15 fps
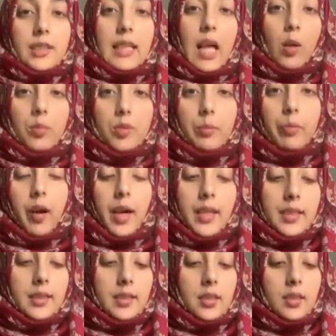helps
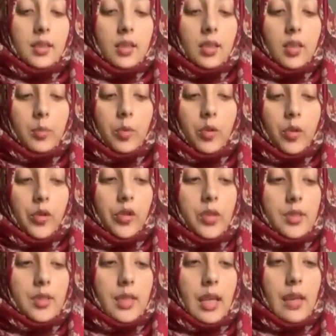bind the
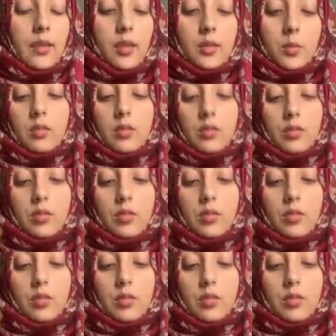pakoras together as well.